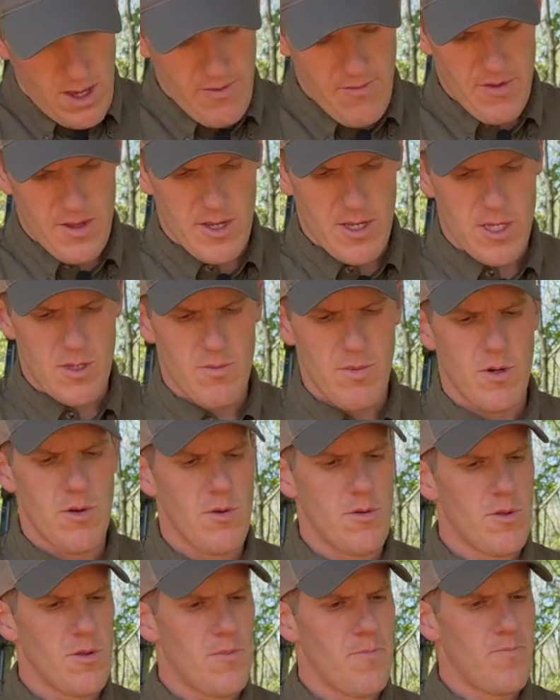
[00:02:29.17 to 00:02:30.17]
Everything's
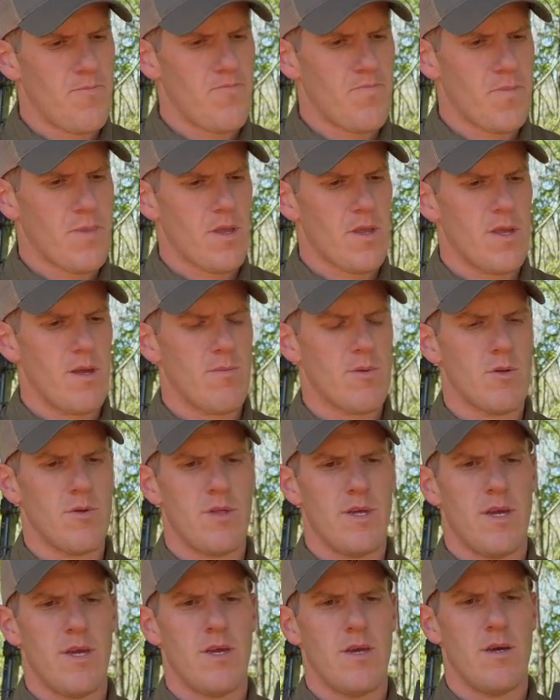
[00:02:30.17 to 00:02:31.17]
smooth. Comes
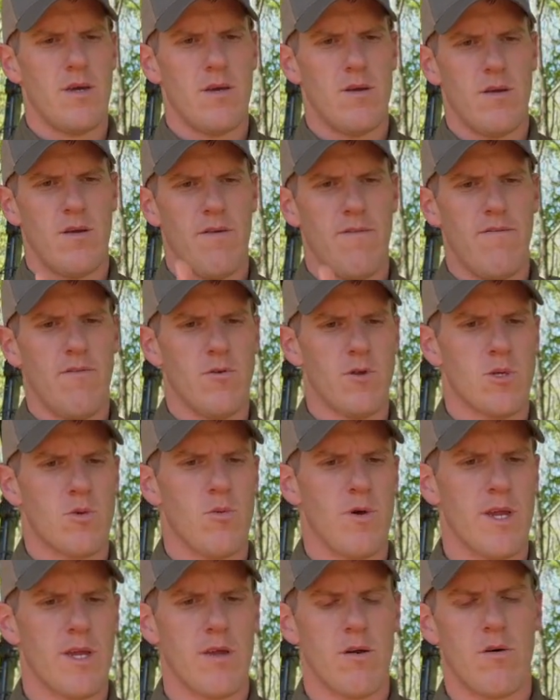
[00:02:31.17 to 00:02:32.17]
with a full
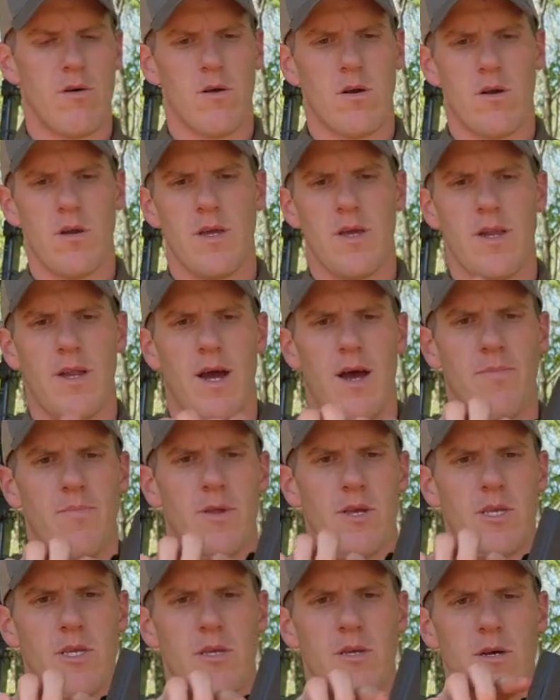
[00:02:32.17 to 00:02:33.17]
sweat guard and
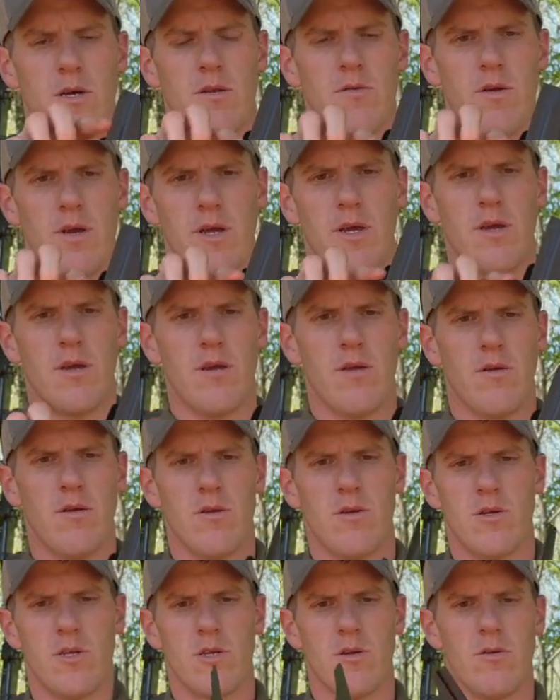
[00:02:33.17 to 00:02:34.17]
optics cut right here,
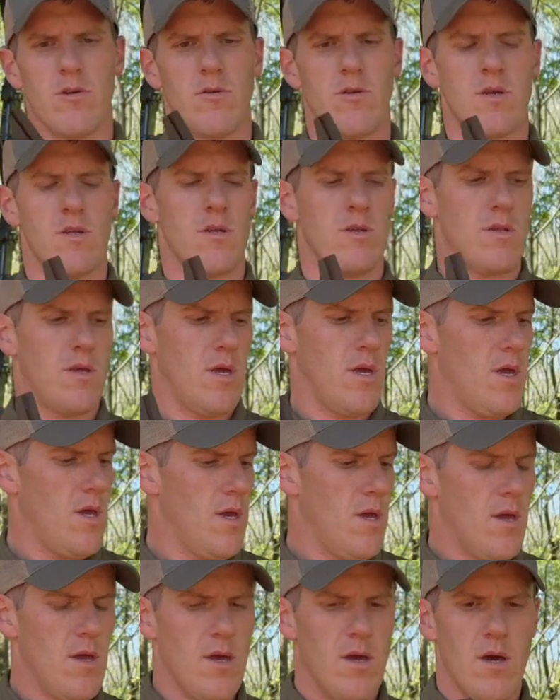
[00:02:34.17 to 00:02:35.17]
so you can
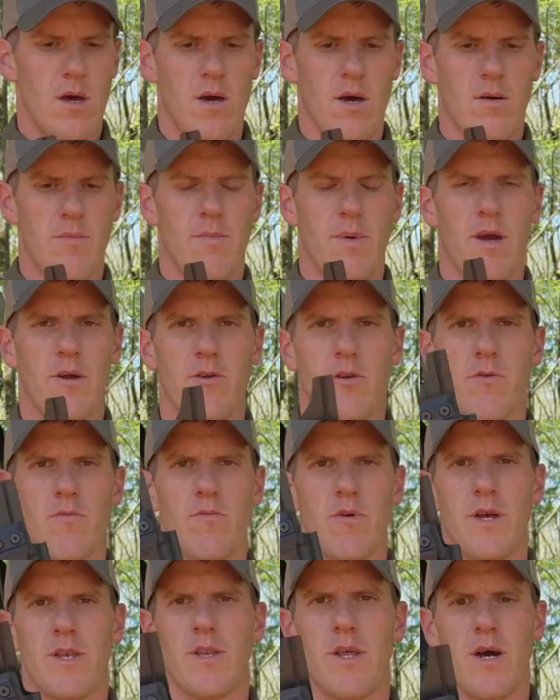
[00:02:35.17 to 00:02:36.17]
mount your
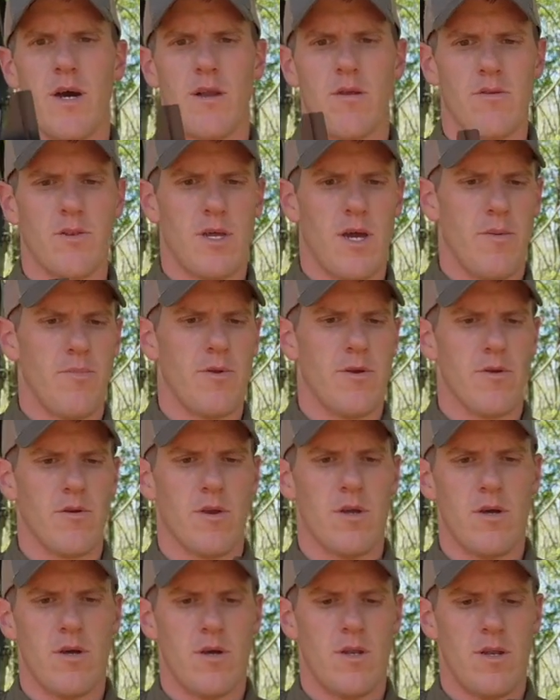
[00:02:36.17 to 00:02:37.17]
red dot on top of your
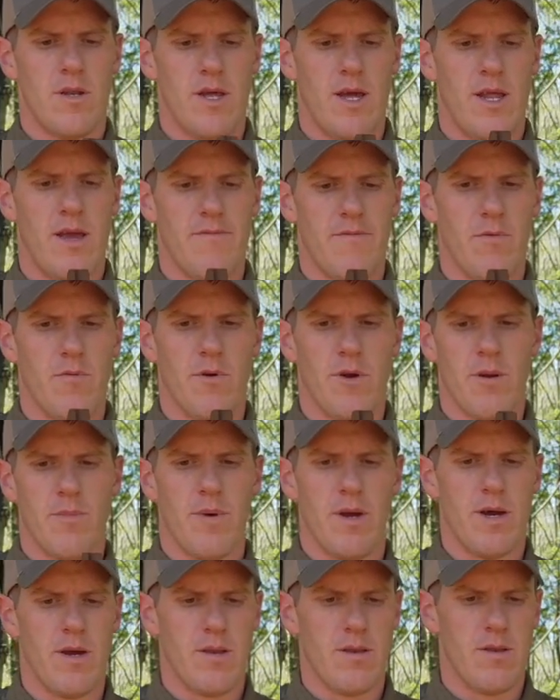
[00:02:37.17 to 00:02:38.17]
gun and not have to worry
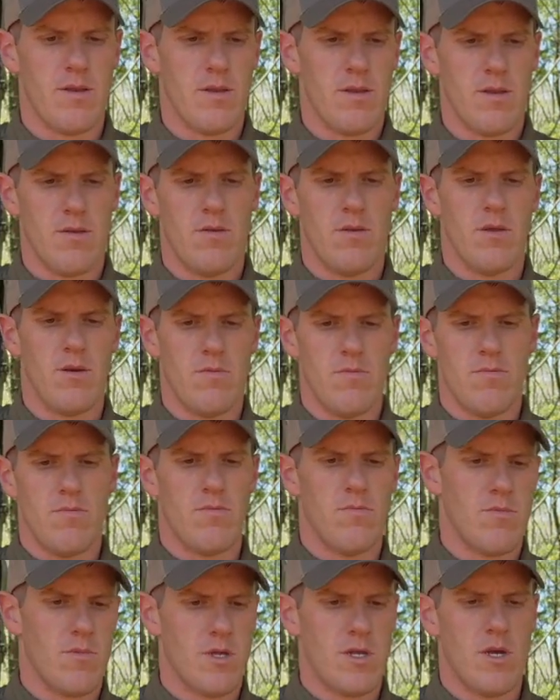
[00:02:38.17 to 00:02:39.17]
about, you know,
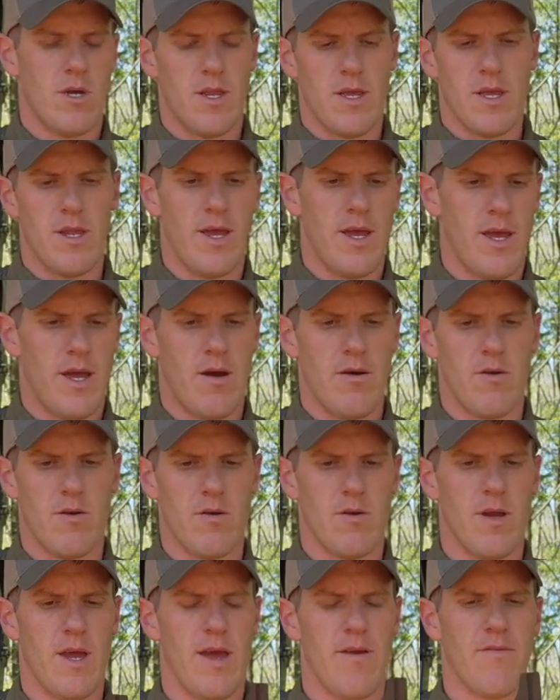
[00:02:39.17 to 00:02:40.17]
cutting it out
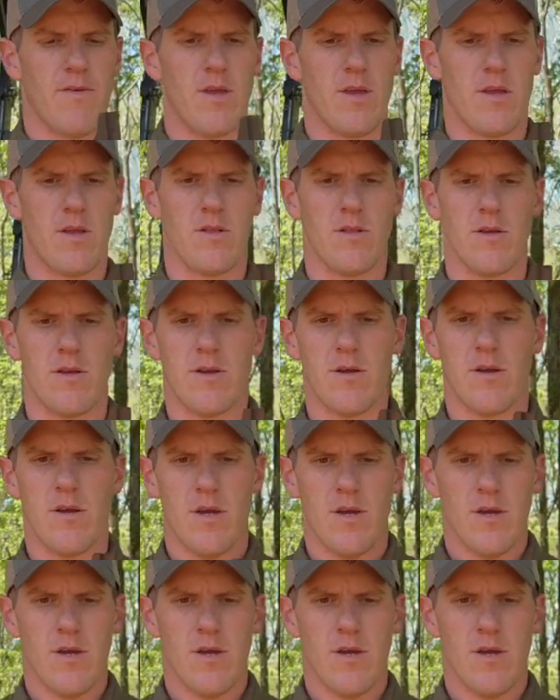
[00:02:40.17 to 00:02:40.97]
or having it clear.